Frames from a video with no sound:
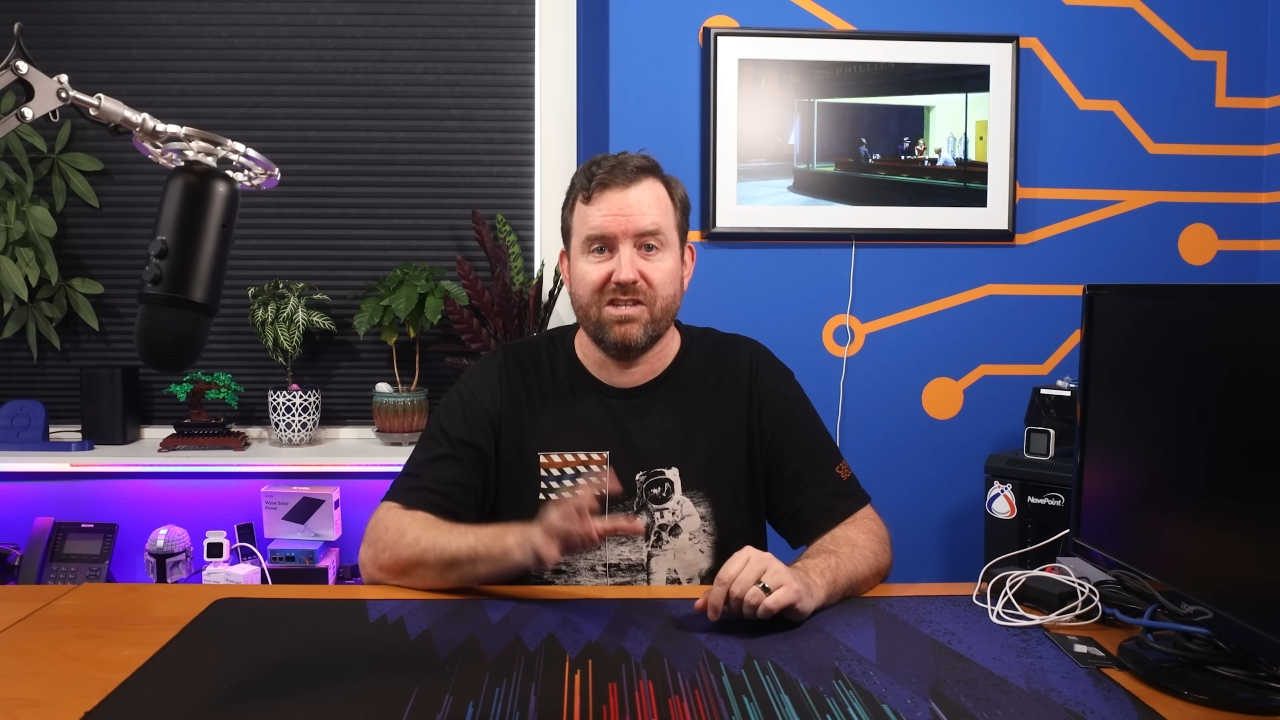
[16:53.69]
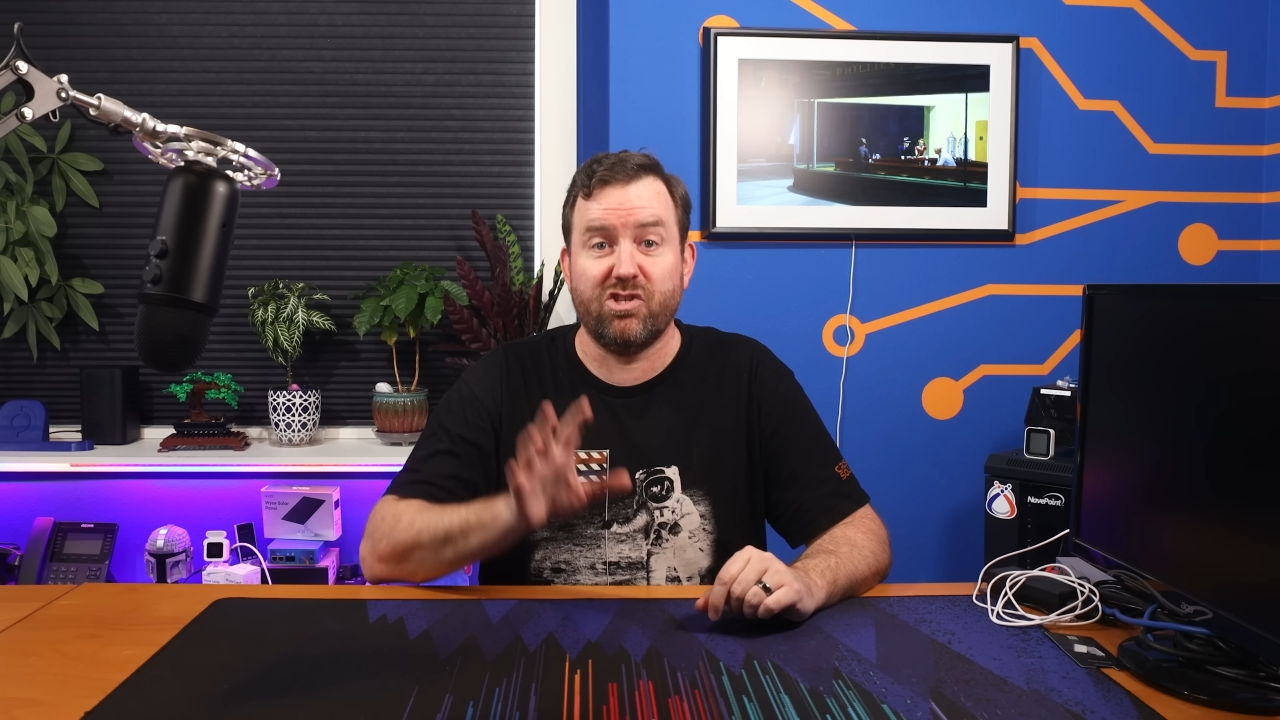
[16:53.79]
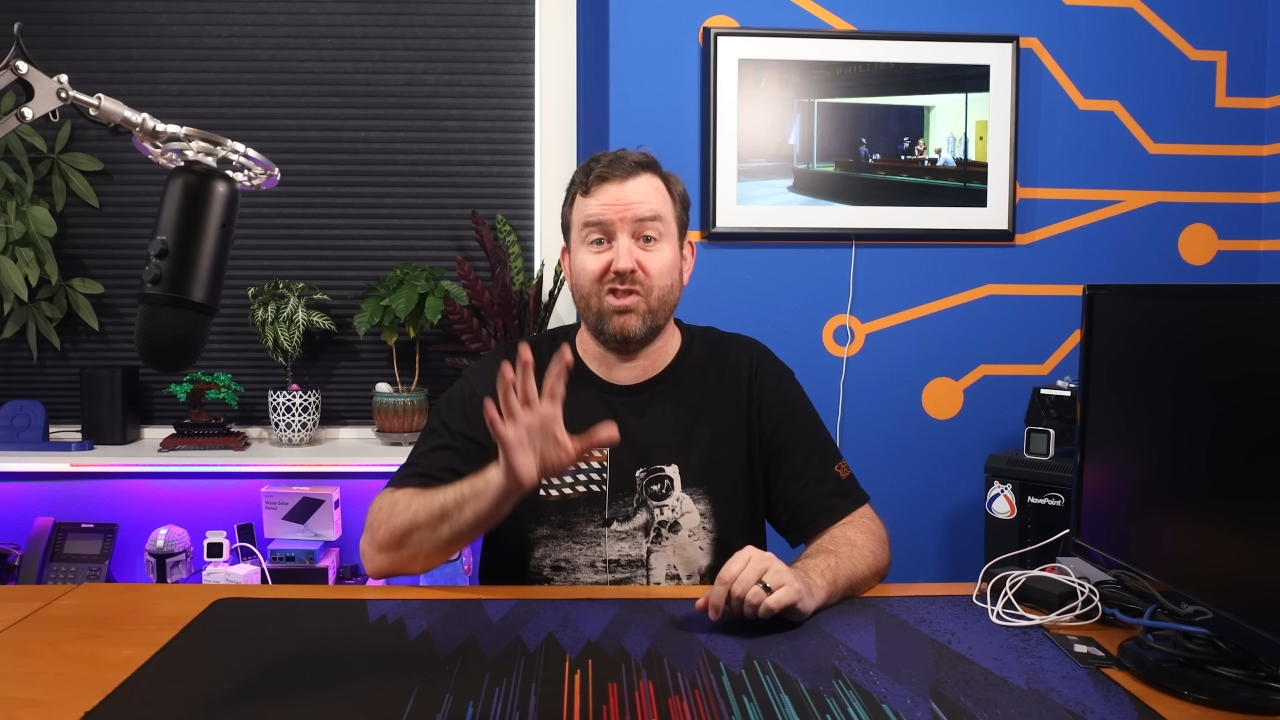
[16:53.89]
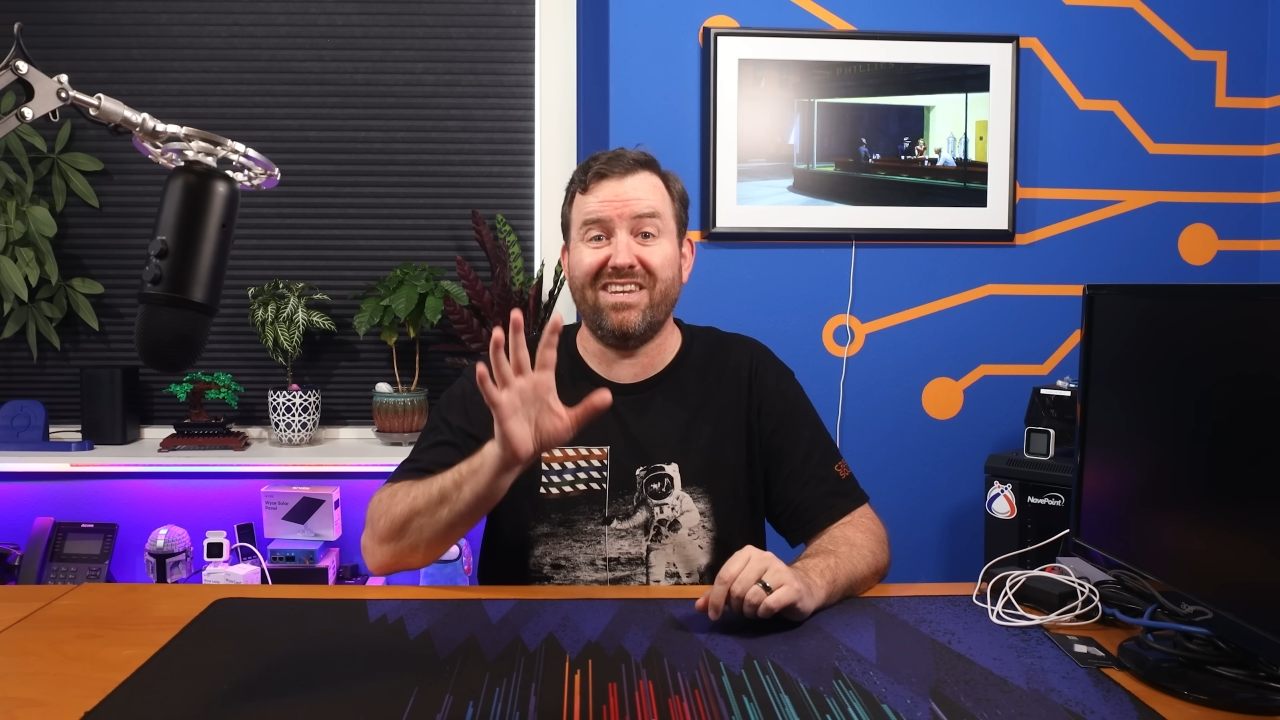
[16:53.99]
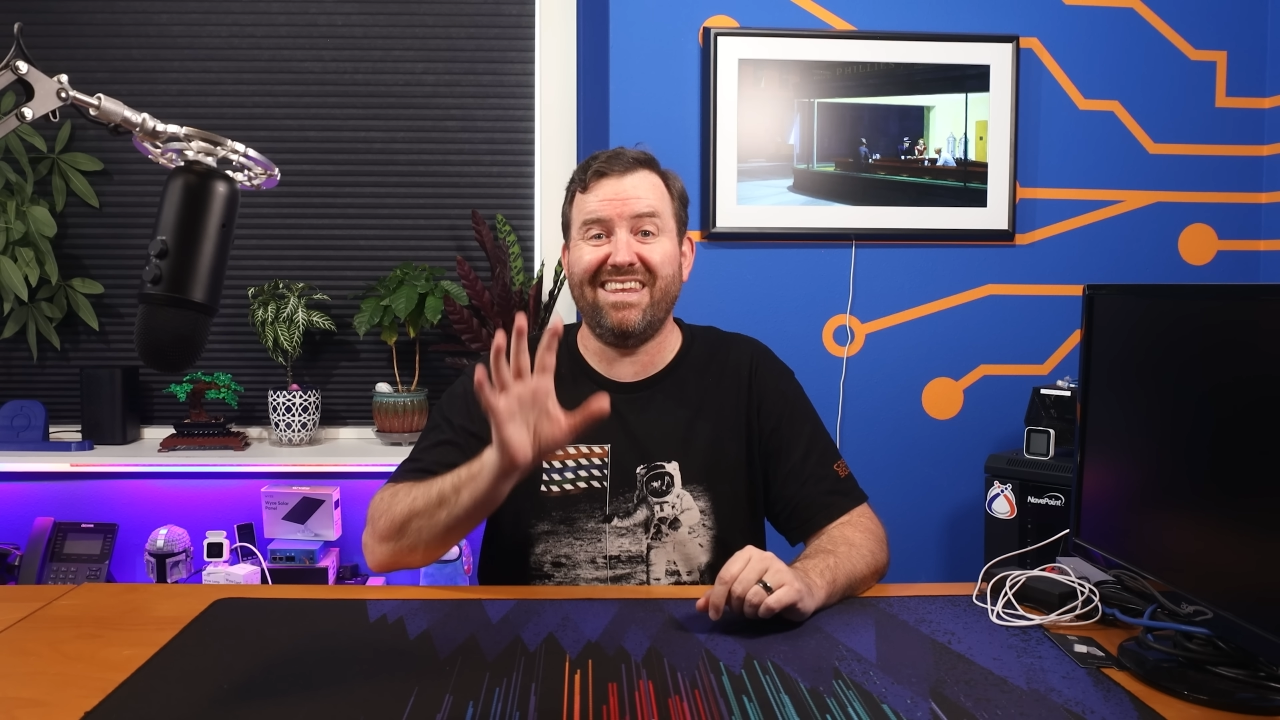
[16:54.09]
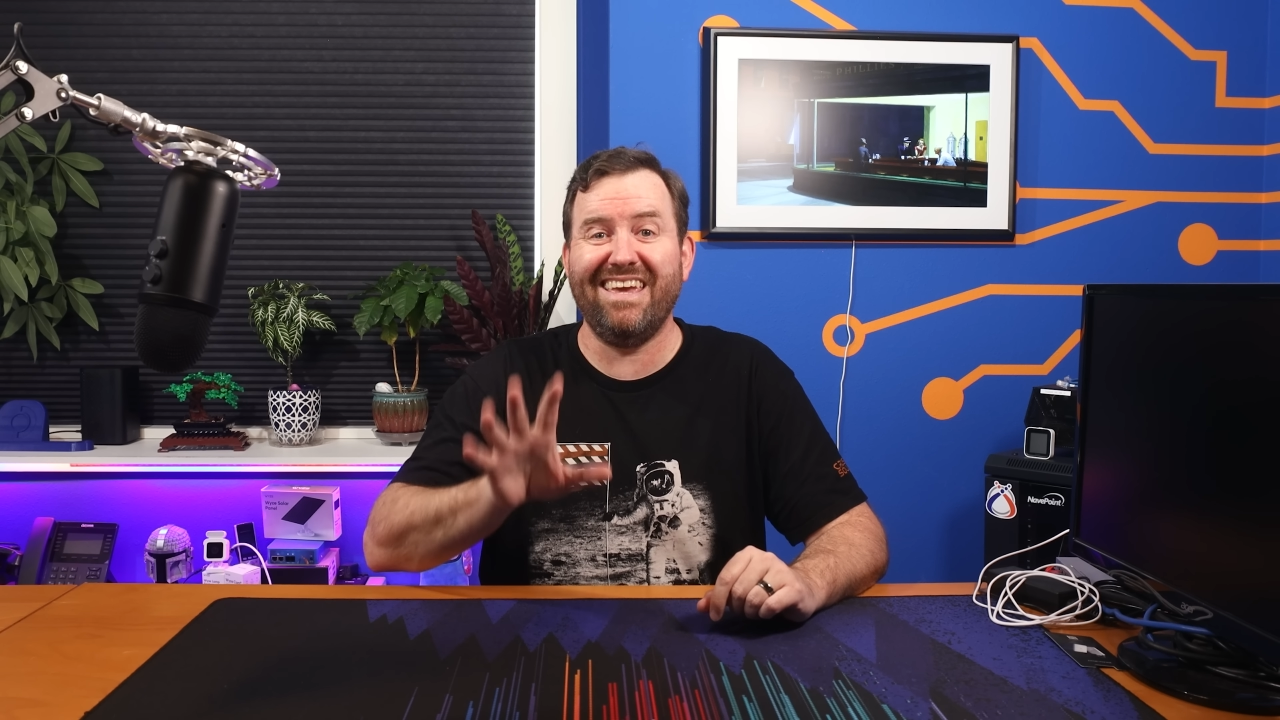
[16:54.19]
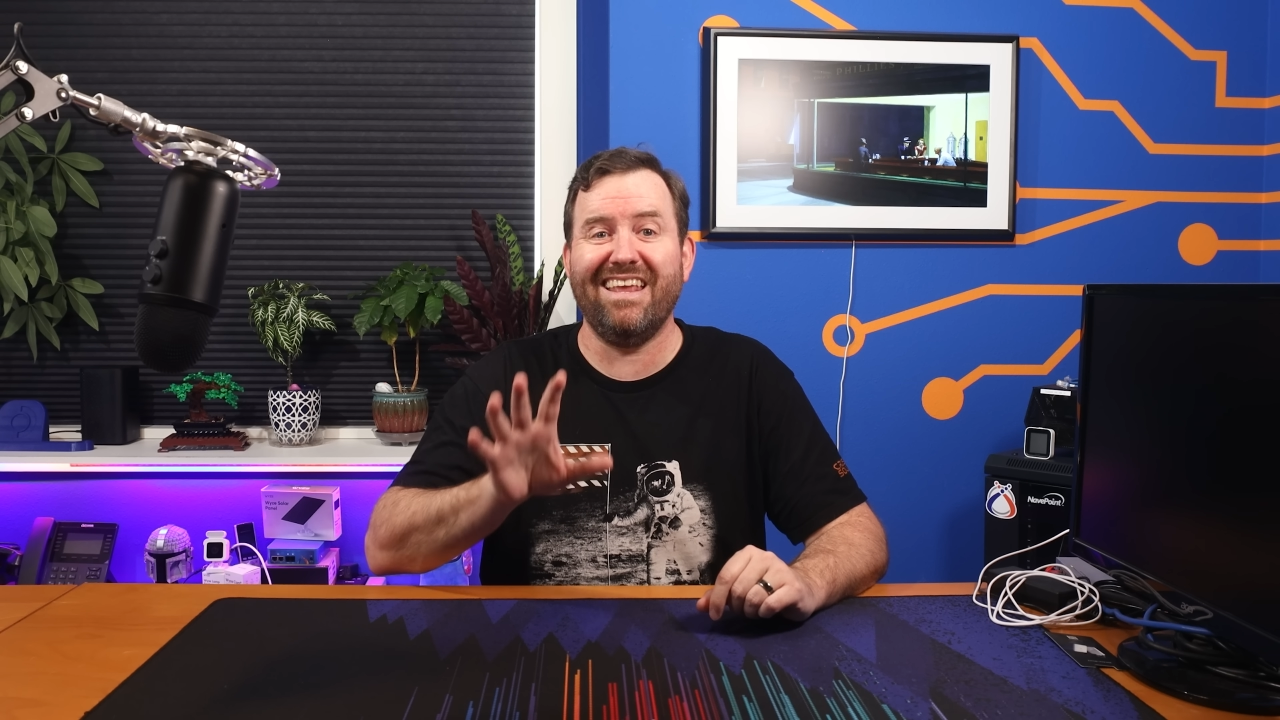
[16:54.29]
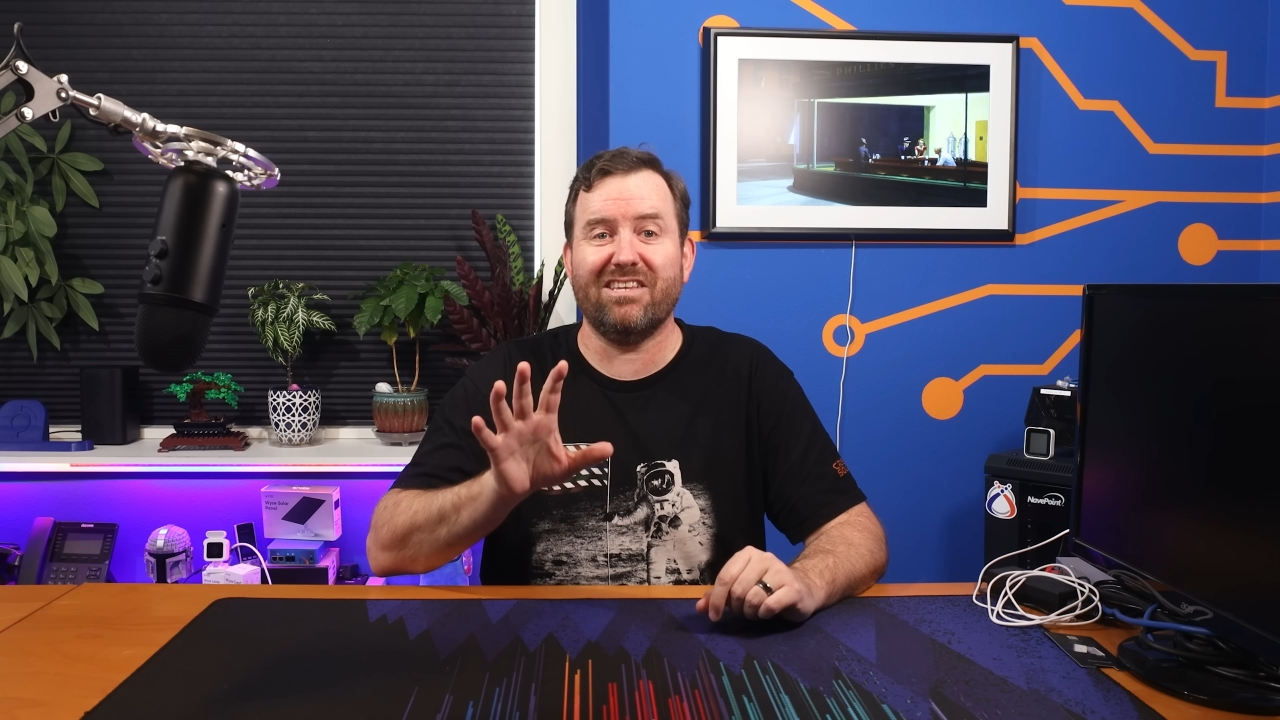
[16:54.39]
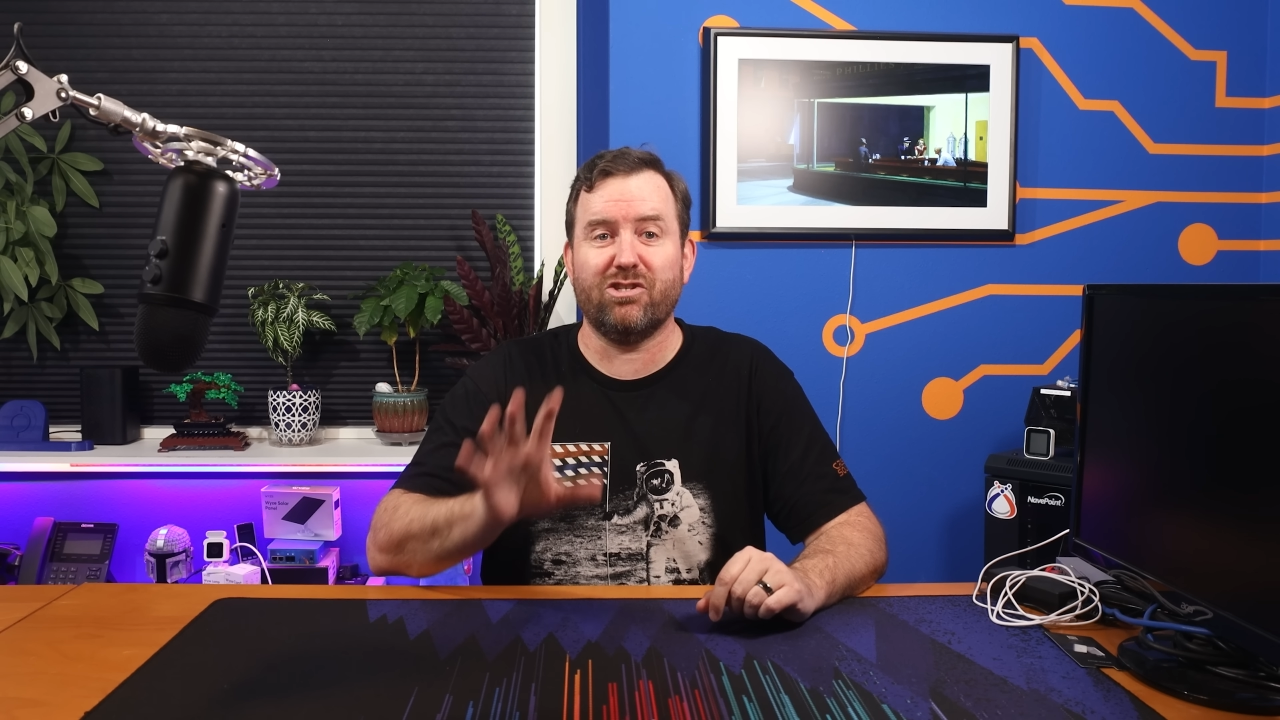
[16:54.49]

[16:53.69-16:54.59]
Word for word: So the DNS